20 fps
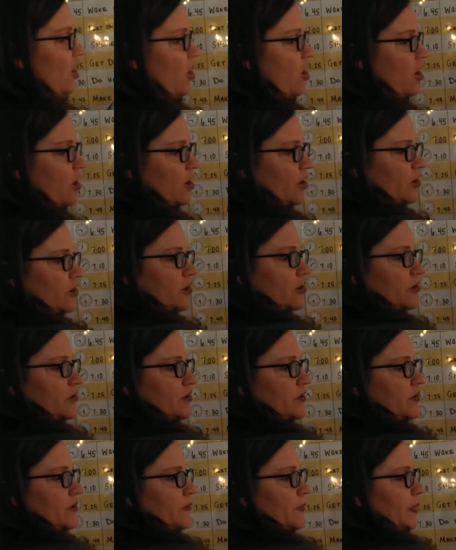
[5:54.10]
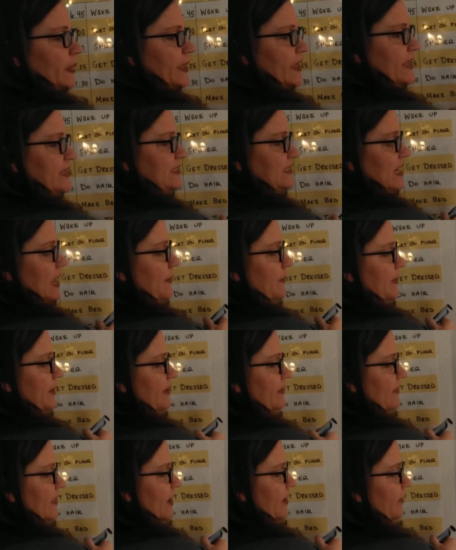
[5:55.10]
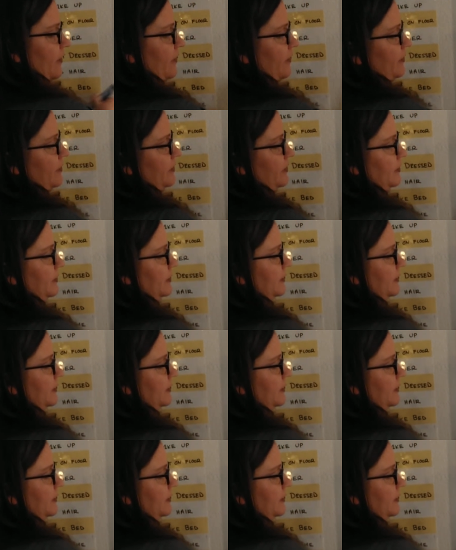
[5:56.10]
R is an uphill letter.